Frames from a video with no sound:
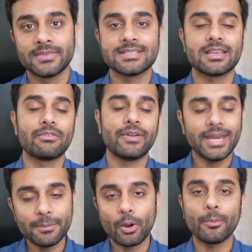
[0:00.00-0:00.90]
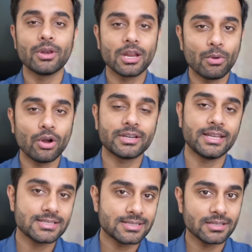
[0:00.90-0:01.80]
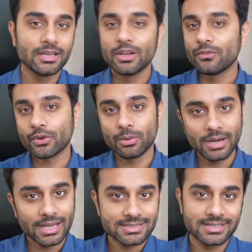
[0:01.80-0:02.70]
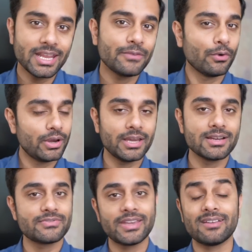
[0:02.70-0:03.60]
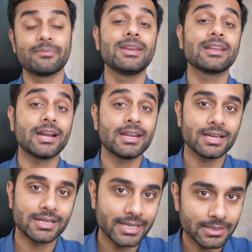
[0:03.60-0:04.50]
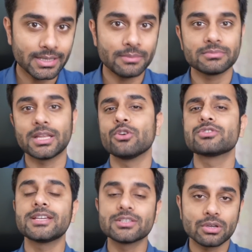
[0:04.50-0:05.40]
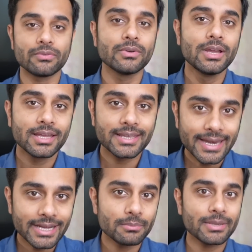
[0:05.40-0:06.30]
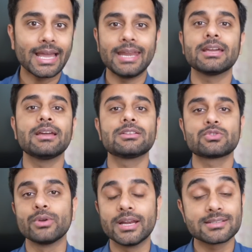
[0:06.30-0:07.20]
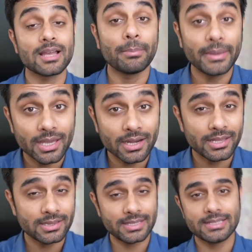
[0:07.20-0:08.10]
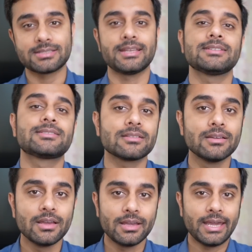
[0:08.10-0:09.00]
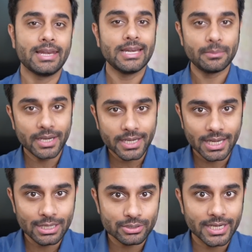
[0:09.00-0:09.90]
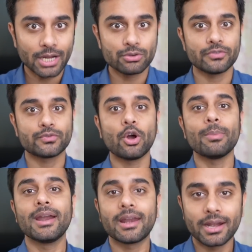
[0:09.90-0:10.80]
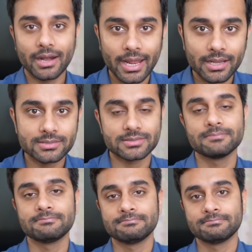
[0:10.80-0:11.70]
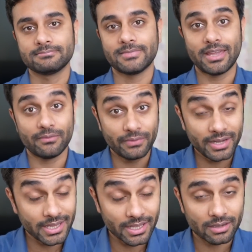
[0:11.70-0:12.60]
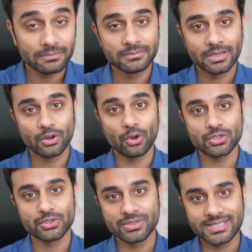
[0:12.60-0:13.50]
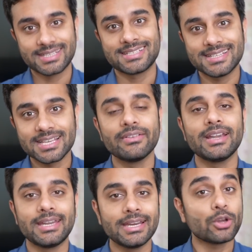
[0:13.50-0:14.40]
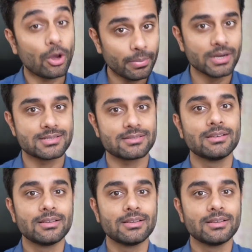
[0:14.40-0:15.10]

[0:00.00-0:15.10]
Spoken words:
These are very popular mock tests. From last 3-4 years, we have been conducting them. Thousands of GATE mechanical students appear in these tests. And let me tell you that out of top 100 ranks, every year, close to 60-70 toppers